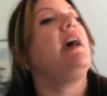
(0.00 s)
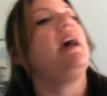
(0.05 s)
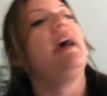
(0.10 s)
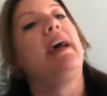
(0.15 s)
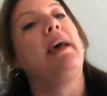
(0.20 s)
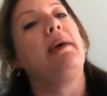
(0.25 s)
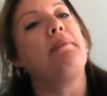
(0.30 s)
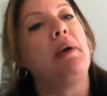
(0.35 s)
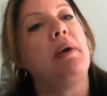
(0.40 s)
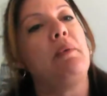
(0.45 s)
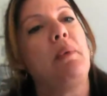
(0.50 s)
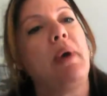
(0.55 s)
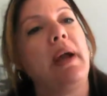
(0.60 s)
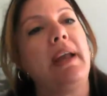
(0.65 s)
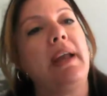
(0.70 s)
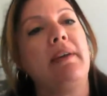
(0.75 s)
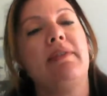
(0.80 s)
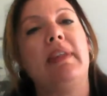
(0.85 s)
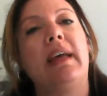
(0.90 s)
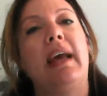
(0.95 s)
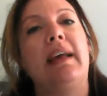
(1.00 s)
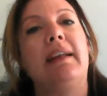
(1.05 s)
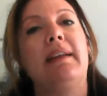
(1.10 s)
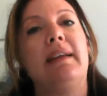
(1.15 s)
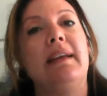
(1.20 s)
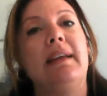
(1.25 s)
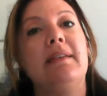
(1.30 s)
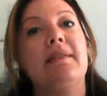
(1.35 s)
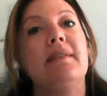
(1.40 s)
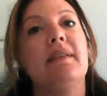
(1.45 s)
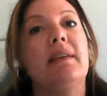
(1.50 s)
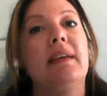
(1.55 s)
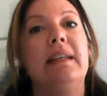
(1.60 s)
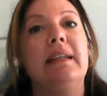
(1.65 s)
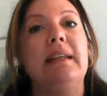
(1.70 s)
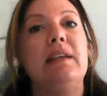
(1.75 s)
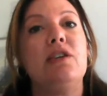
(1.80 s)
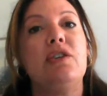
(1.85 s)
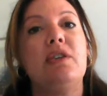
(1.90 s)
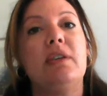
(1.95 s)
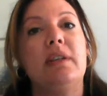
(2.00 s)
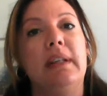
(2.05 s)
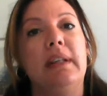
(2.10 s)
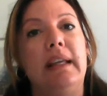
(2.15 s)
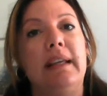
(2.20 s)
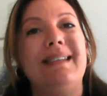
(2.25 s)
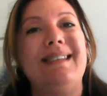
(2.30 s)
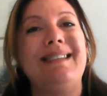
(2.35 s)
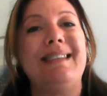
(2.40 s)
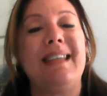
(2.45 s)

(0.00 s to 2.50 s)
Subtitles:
And by way of that is initially